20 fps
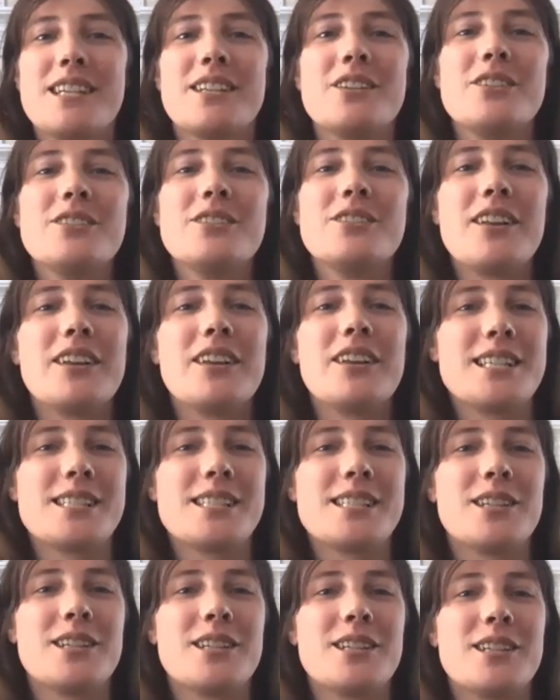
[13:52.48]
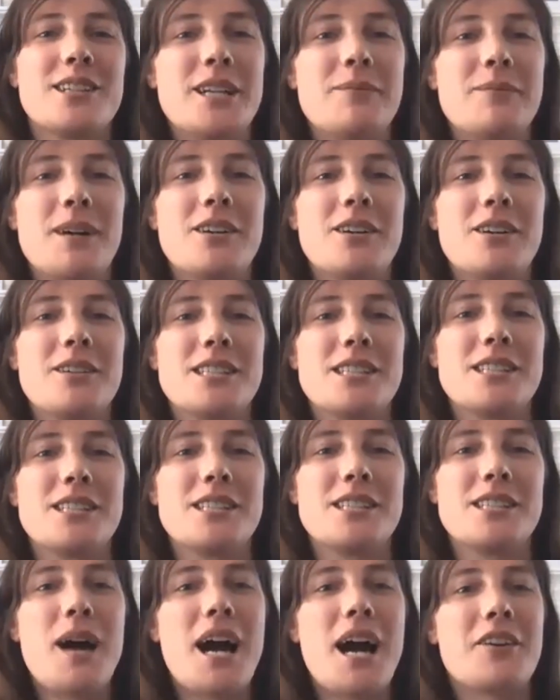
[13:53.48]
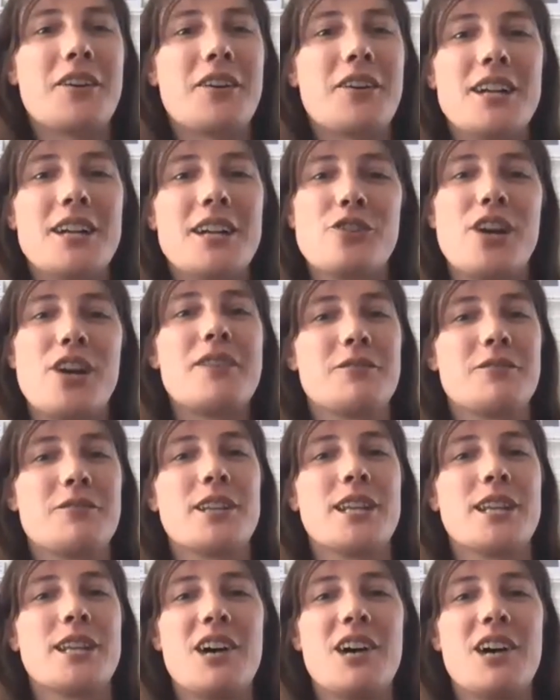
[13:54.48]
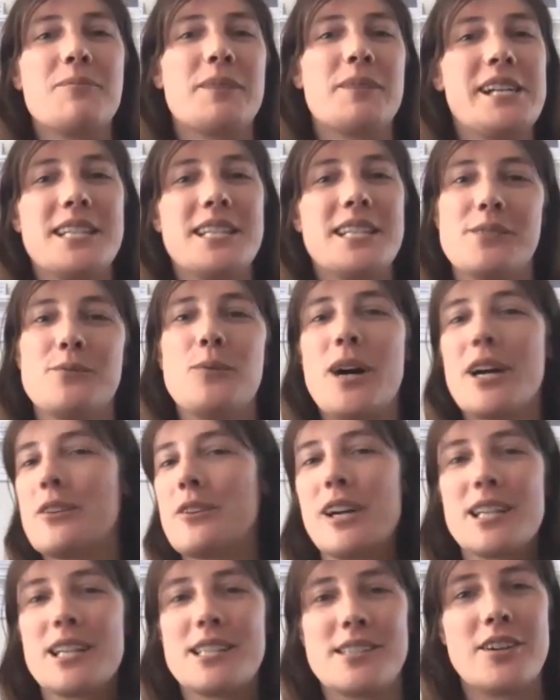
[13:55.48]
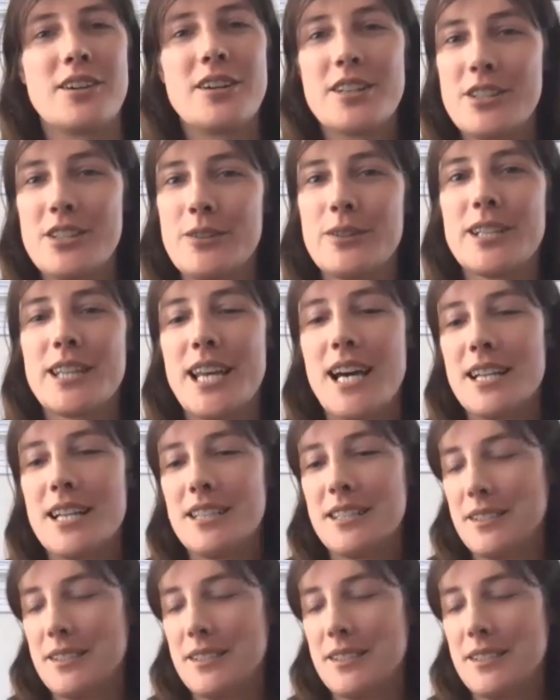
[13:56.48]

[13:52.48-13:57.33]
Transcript: you telling us a little bit about some of your background driving for the companies and why you got started doing that.